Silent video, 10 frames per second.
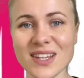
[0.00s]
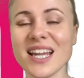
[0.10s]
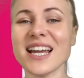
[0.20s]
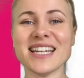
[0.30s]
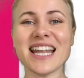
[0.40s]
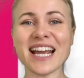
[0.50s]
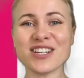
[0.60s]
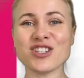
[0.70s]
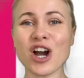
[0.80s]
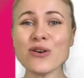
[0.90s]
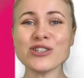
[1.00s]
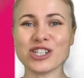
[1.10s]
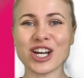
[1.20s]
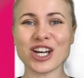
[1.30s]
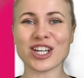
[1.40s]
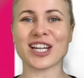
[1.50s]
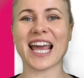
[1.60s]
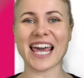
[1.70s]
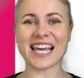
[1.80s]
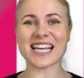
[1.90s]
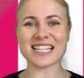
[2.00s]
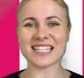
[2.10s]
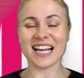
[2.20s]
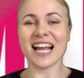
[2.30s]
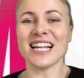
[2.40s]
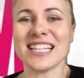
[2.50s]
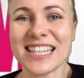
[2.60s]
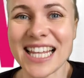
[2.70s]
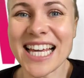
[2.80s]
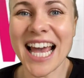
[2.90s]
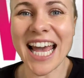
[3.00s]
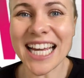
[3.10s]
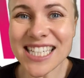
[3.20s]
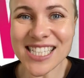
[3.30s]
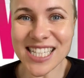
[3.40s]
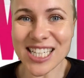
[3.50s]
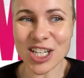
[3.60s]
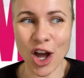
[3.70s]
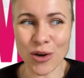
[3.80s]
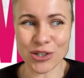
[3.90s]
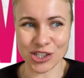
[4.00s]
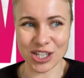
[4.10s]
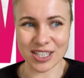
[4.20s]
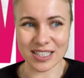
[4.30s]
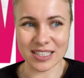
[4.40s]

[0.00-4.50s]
Next ocean is the Indian Ocean.